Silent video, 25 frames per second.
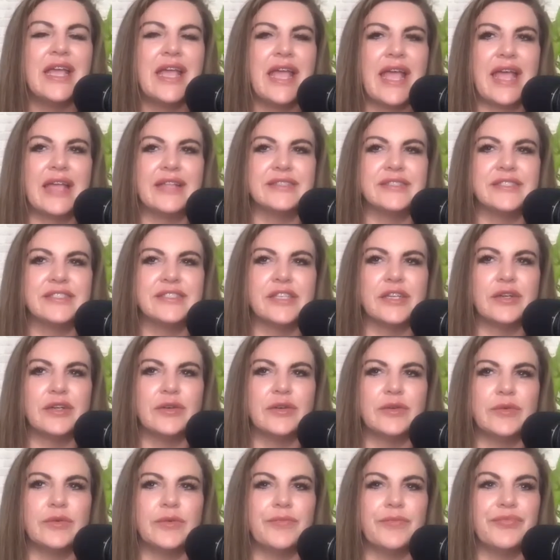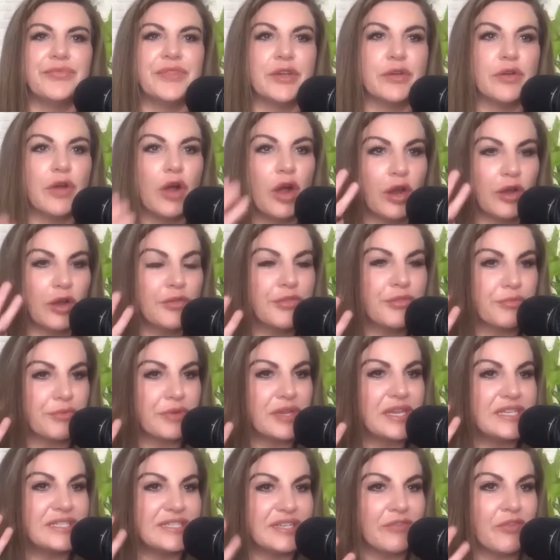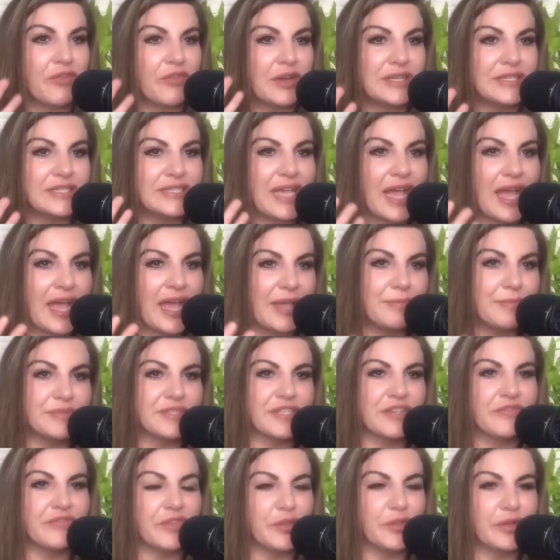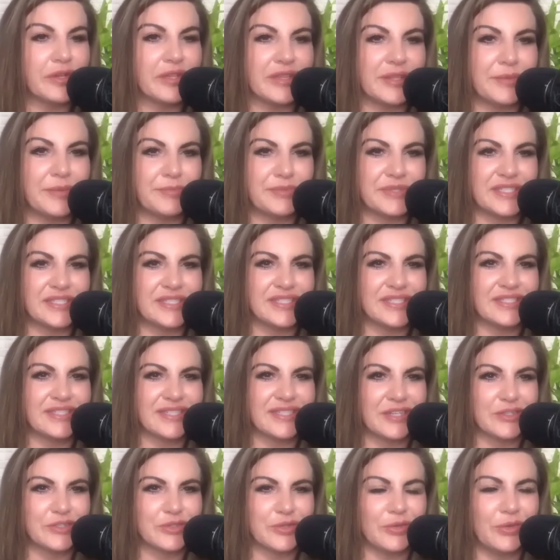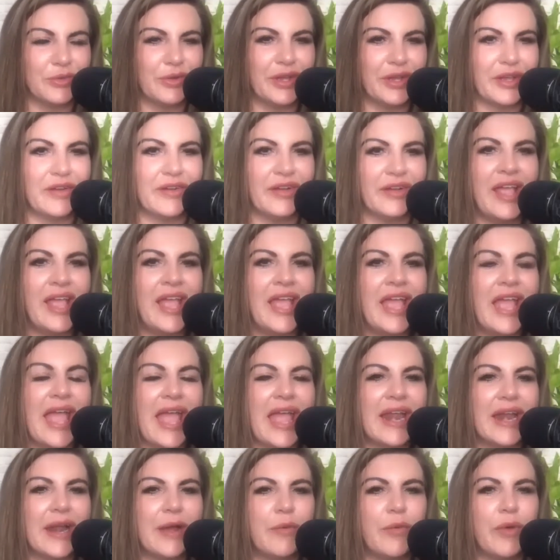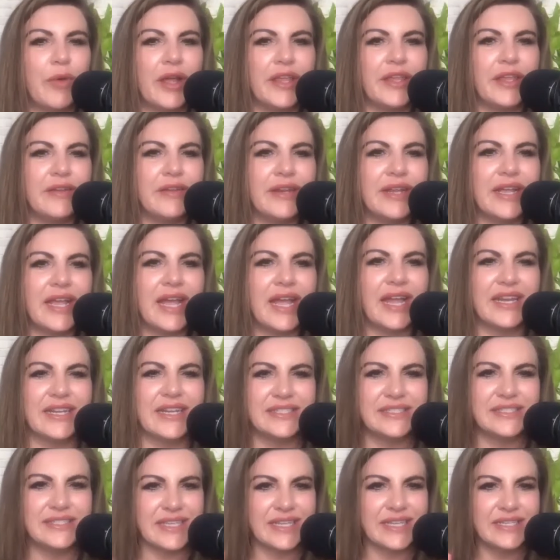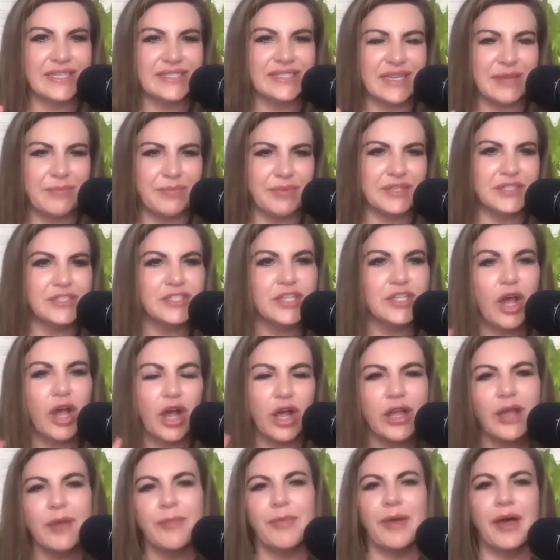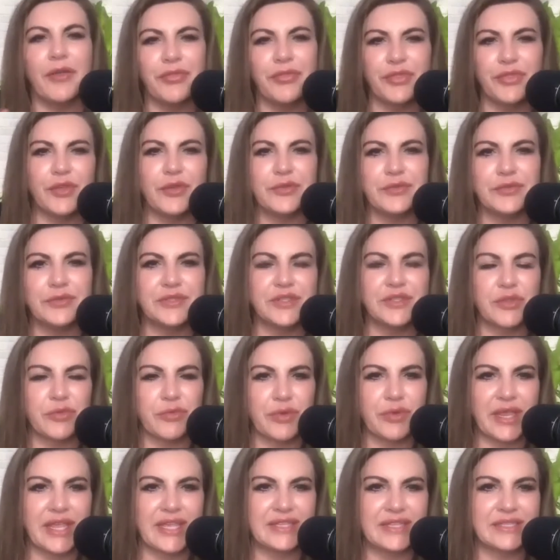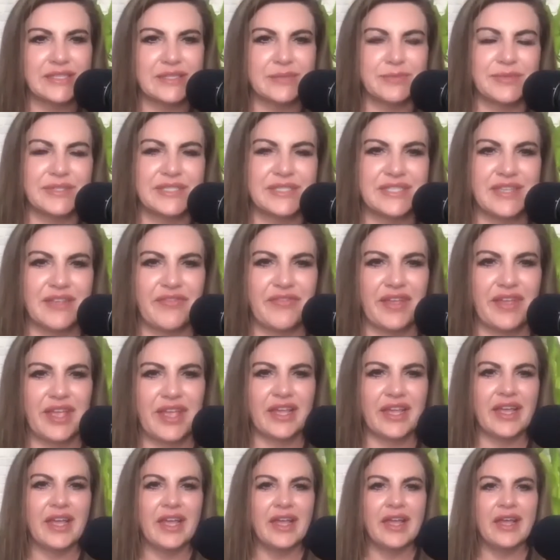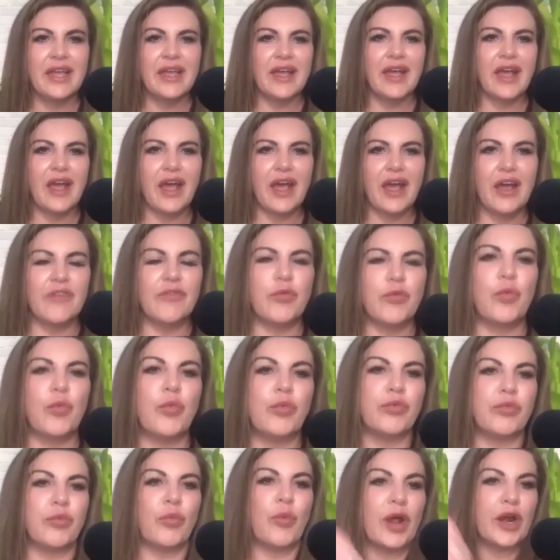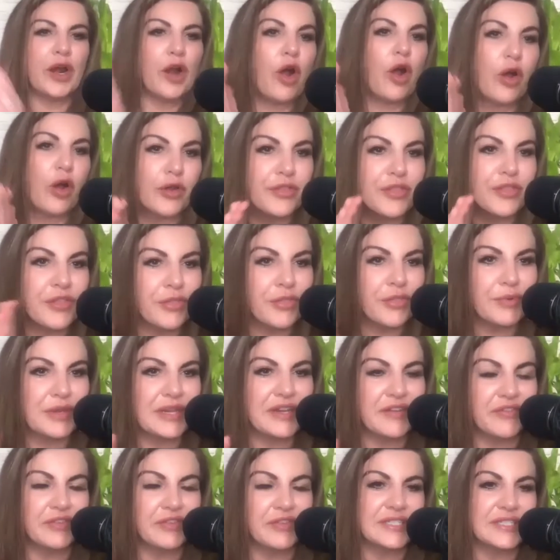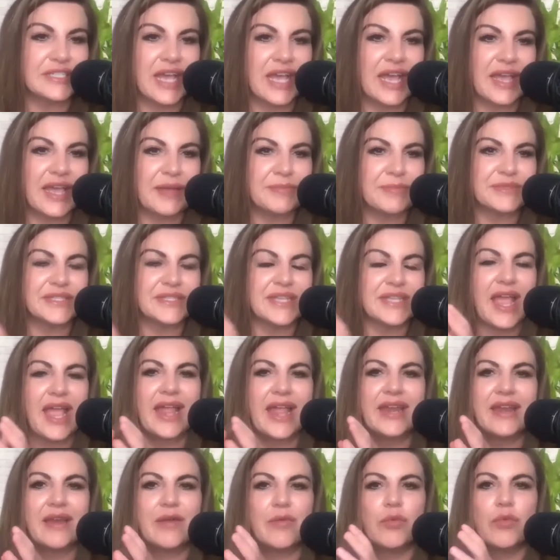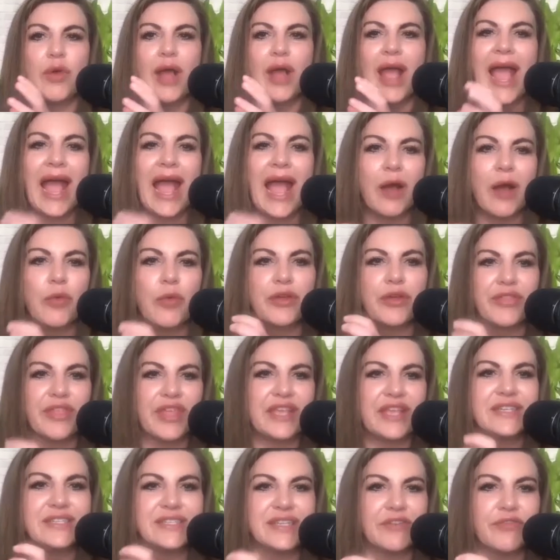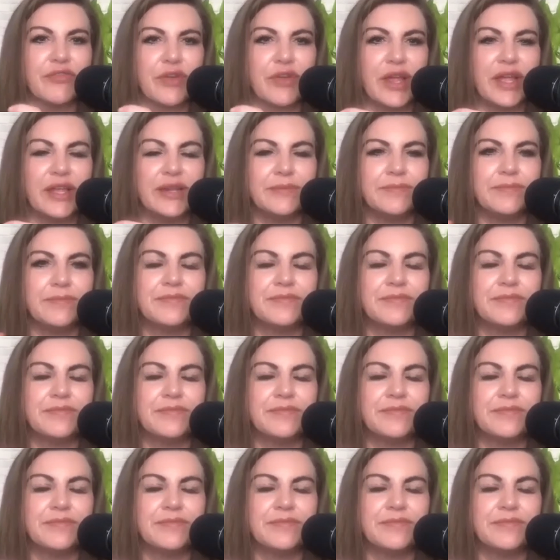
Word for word: And so there are three different types of eucalyptus essential oil. And I want you to kind of dig deep and talk about those three in specific of what are the three different types and how are they different?